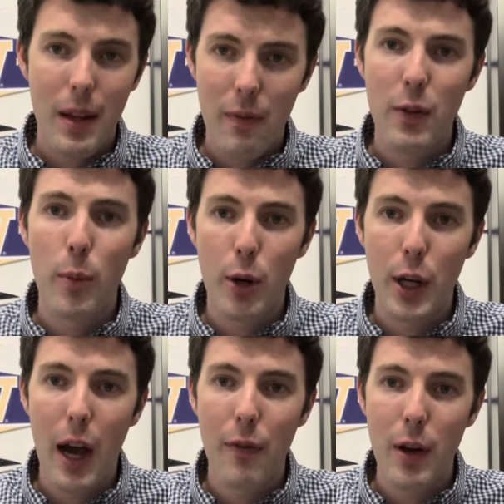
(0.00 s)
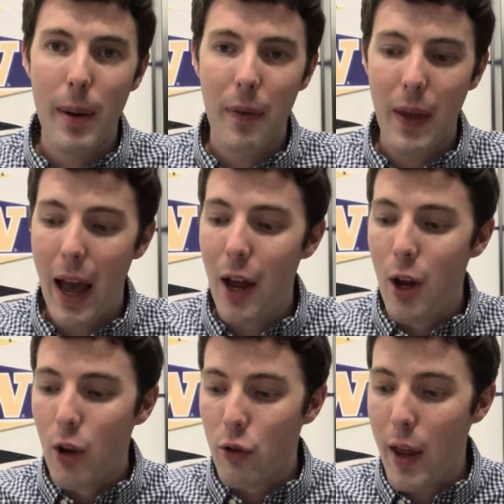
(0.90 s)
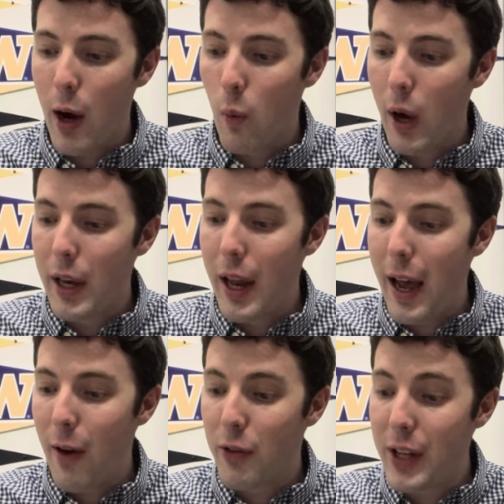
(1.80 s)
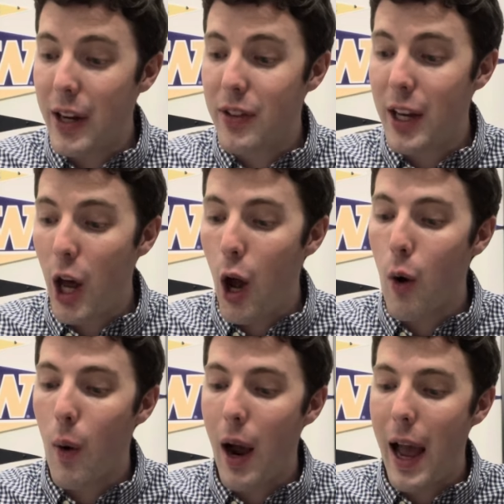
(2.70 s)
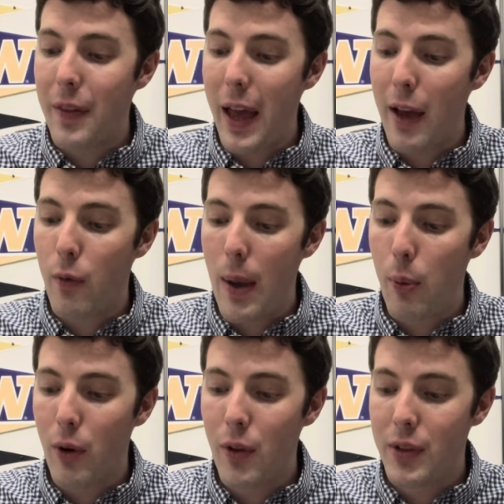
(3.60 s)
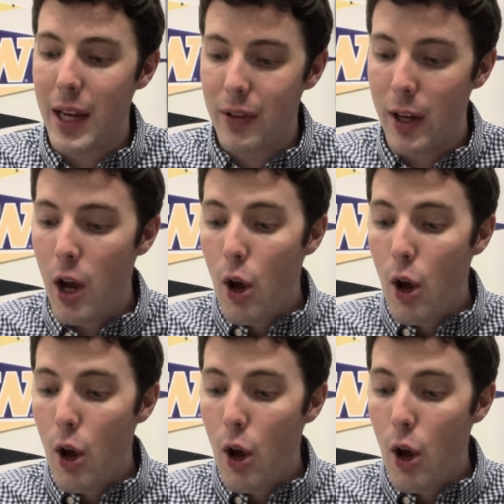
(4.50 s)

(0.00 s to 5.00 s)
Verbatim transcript: Feel pretty confident about that. So they are, what, now six and oh at the halfway point of the season.